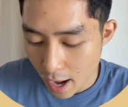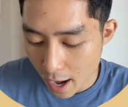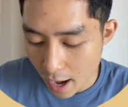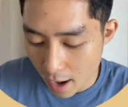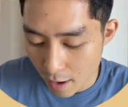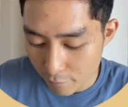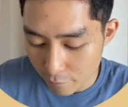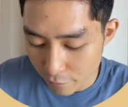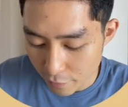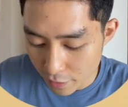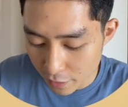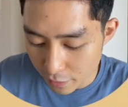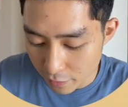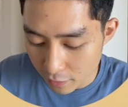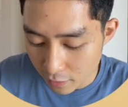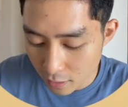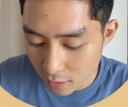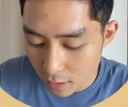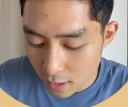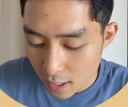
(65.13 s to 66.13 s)
every
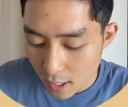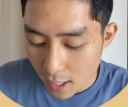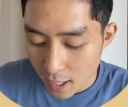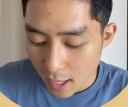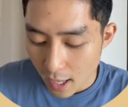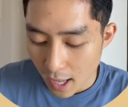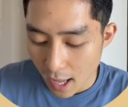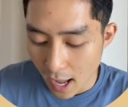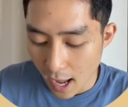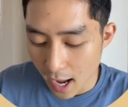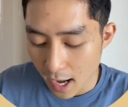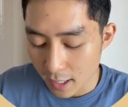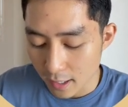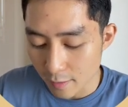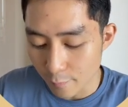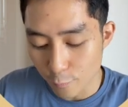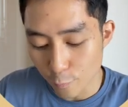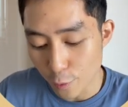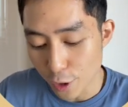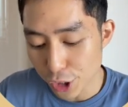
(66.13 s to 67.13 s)
year. And
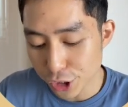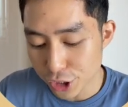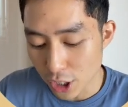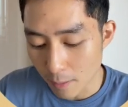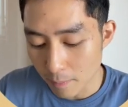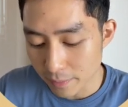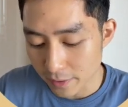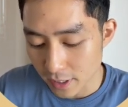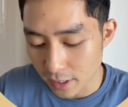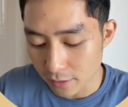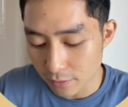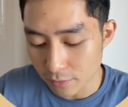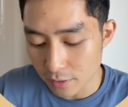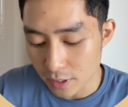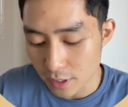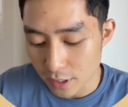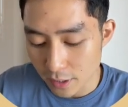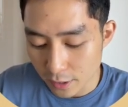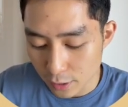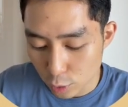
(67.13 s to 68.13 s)
if we jump into the
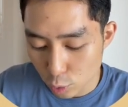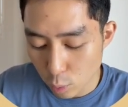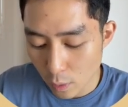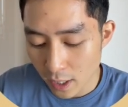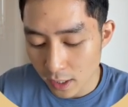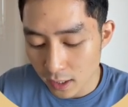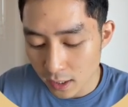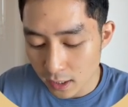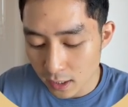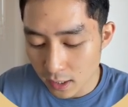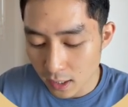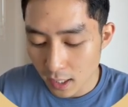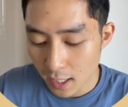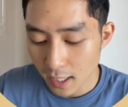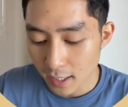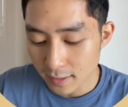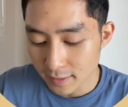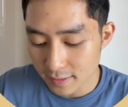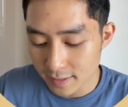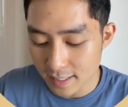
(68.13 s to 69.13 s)
year 20,
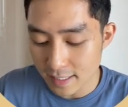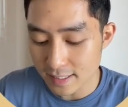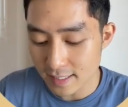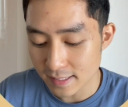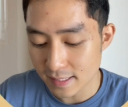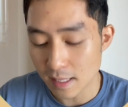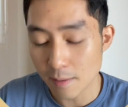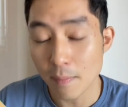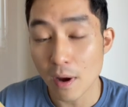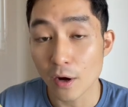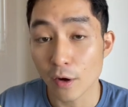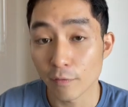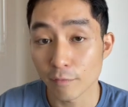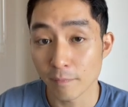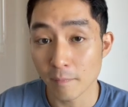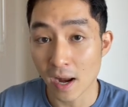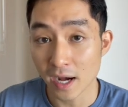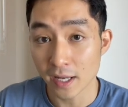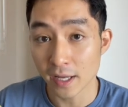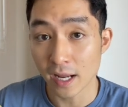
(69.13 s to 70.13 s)
this is the amount of
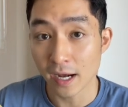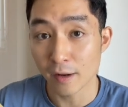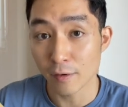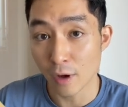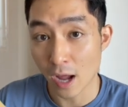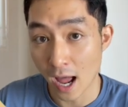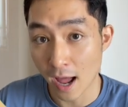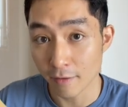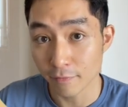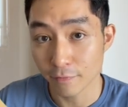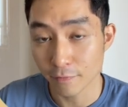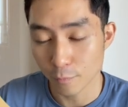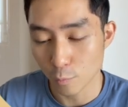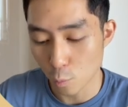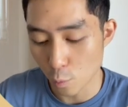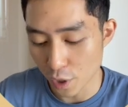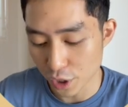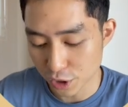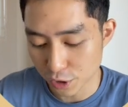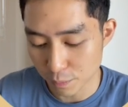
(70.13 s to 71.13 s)
money that you have,
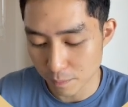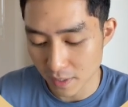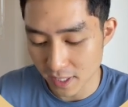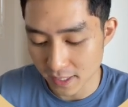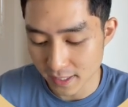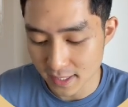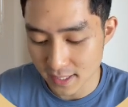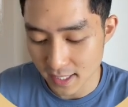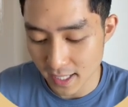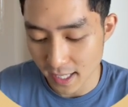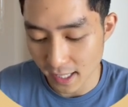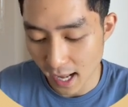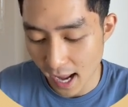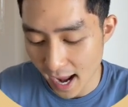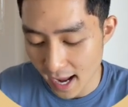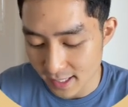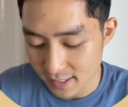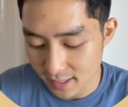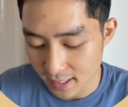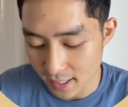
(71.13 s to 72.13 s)
which means it
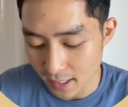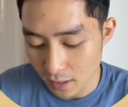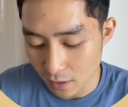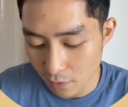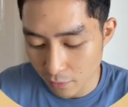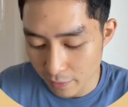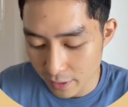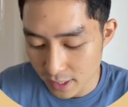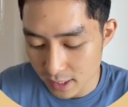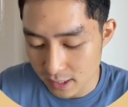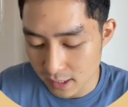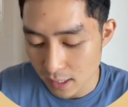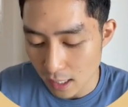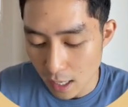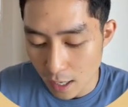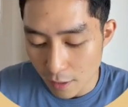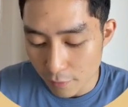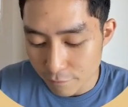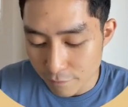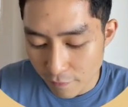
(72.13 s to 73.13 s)
has increased
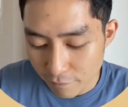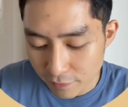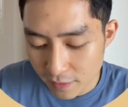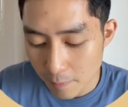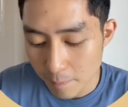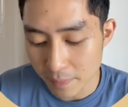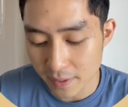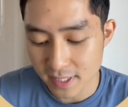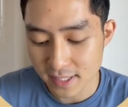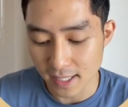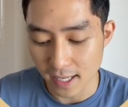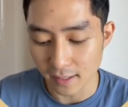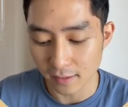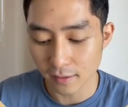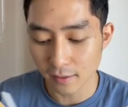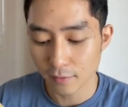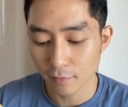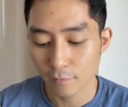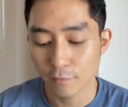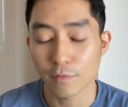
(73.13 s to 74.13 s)
50%
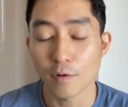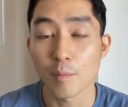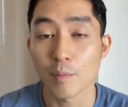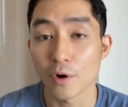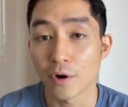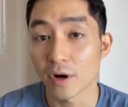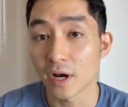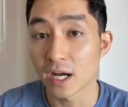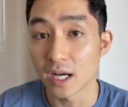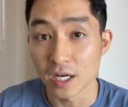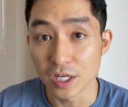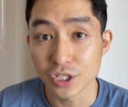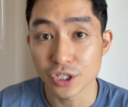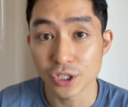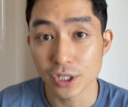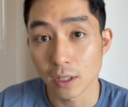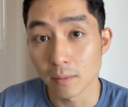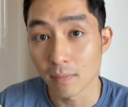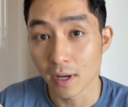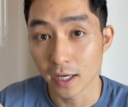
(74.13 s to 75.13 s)
from your
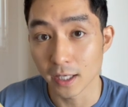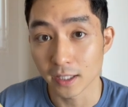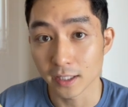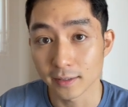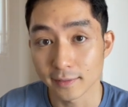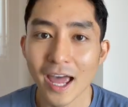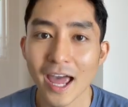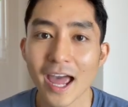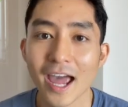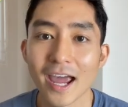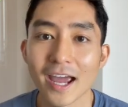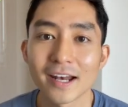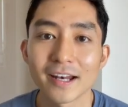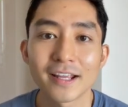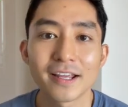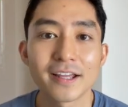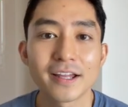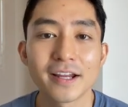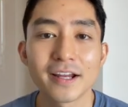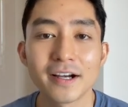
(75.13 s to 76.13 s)
initial money. And
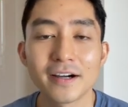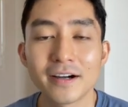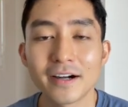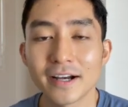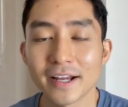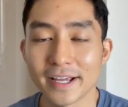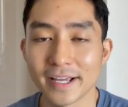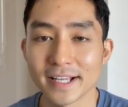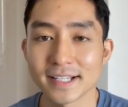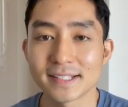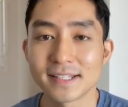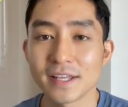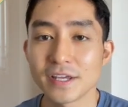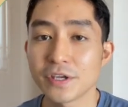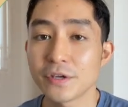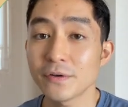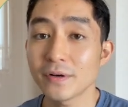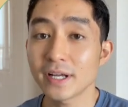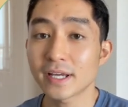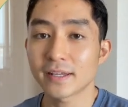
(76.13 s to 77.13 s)
here is the
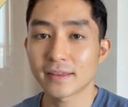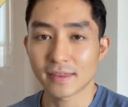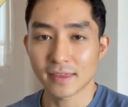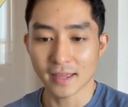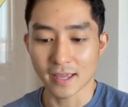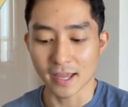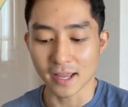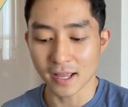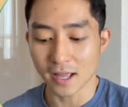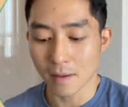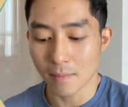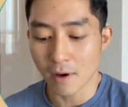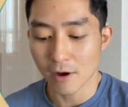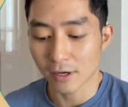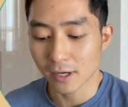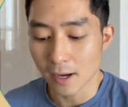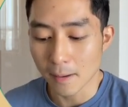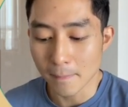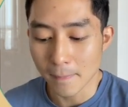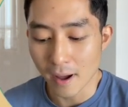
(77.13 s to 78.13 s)
unique thing
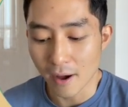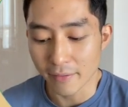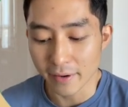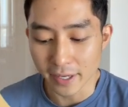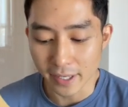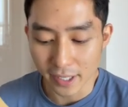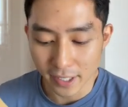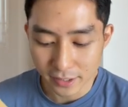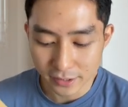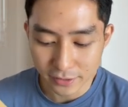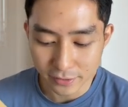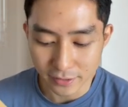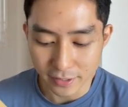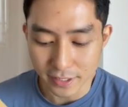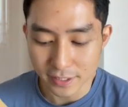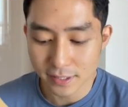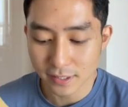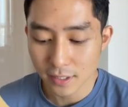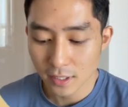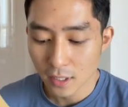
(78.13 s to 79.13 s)
about compounding
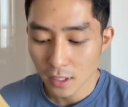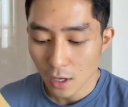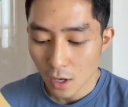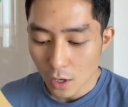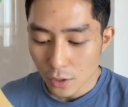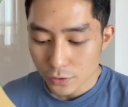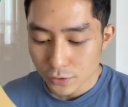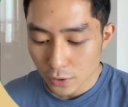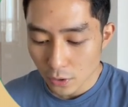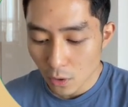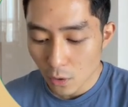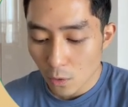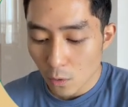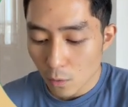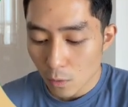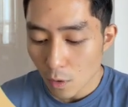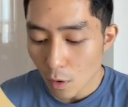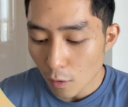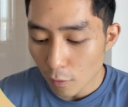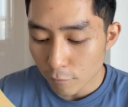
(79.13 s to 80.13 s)
interest.
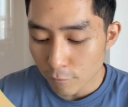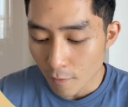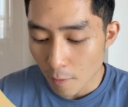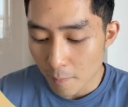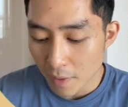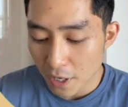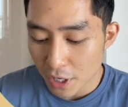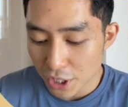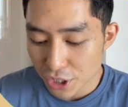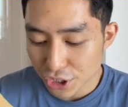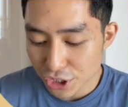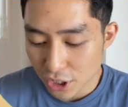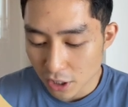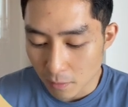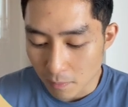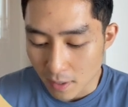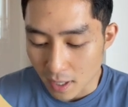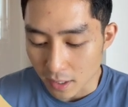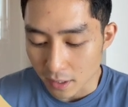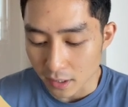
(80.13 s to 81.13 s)
So from initial
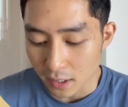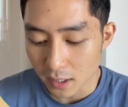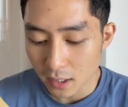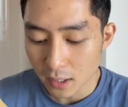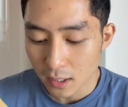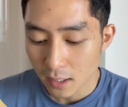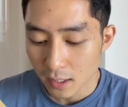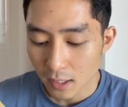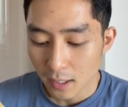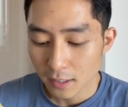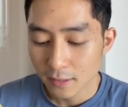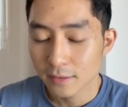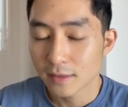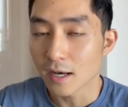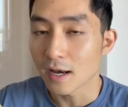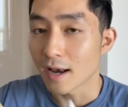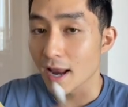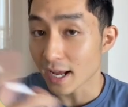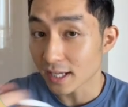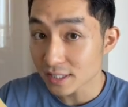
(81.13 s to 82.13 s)
money, the
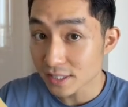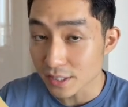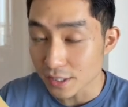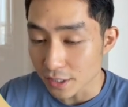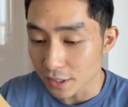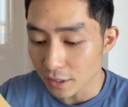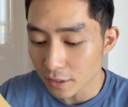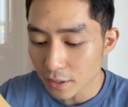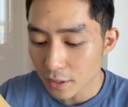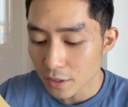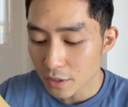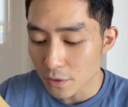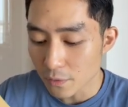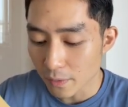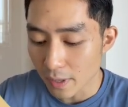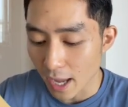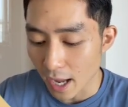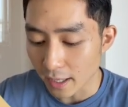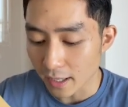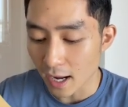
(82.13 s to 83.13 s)
next year you
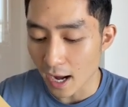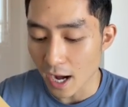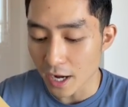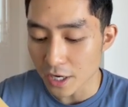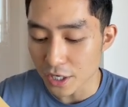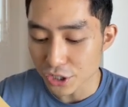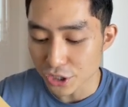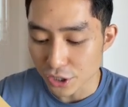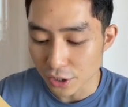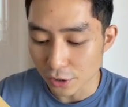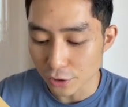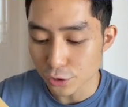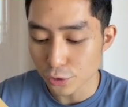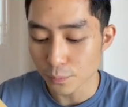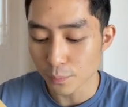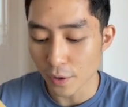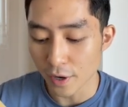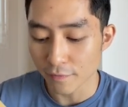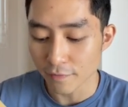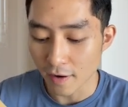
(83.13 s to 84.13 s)
get additional
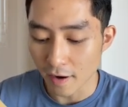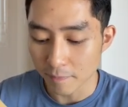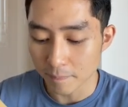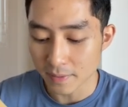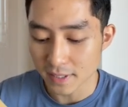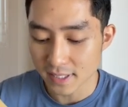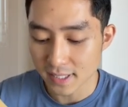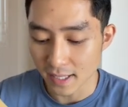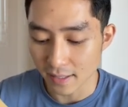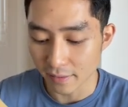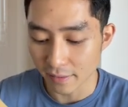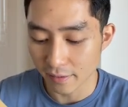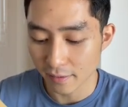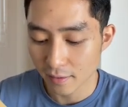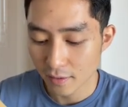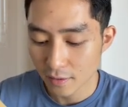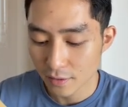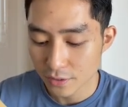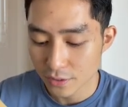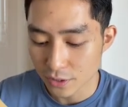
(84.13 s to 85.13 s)
2.5%.
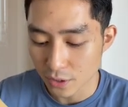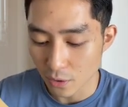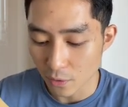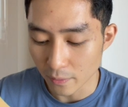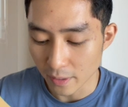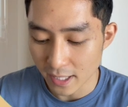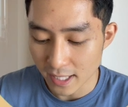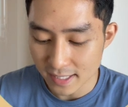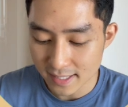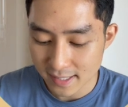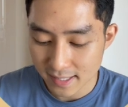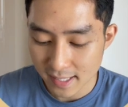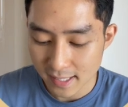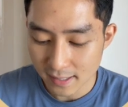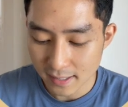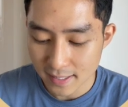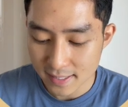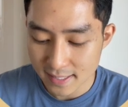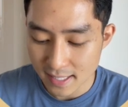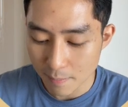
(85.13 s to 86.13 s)
So it is still
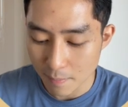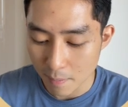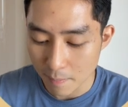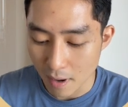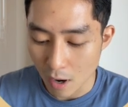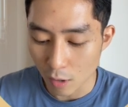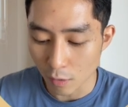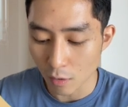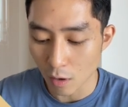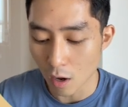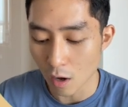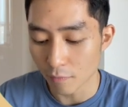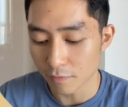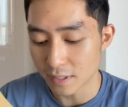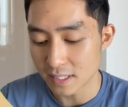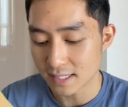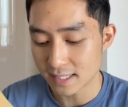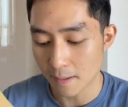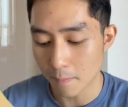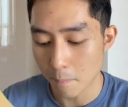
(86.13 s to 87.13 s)
the same amount of
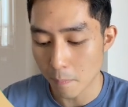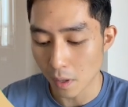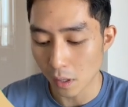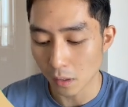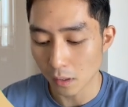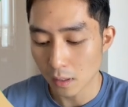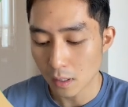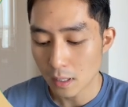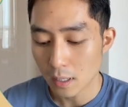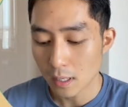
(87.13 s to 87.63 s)
the simple.